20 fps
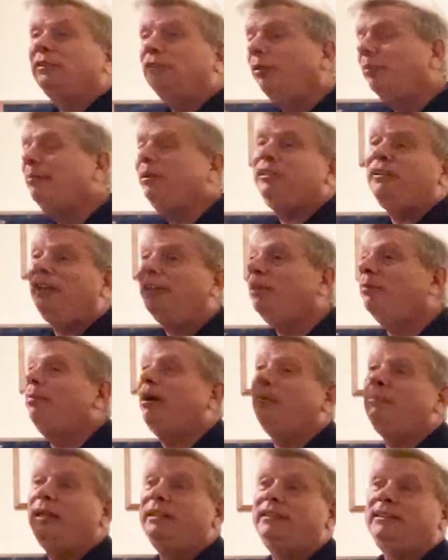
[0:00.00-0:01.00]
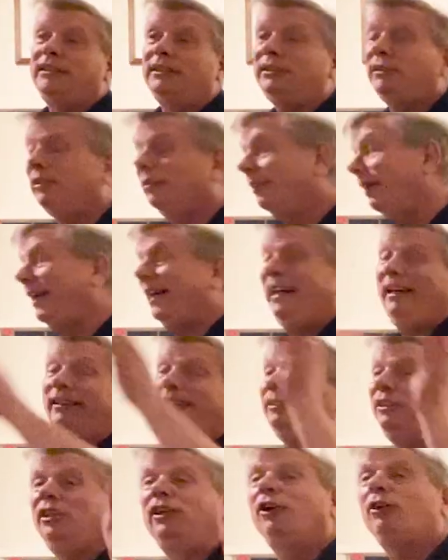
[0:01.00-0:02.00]
let me tell you about my sister. I,
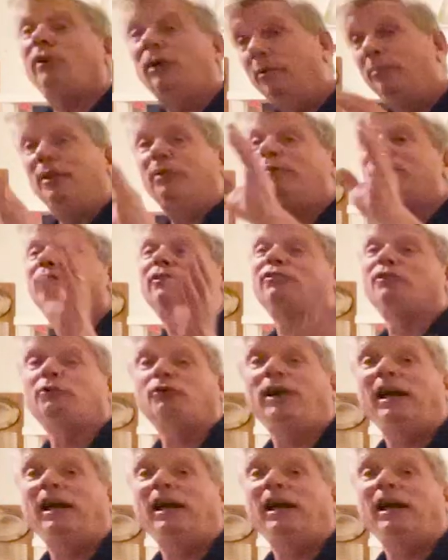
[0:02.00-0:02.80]
you know, I'm in the middle of a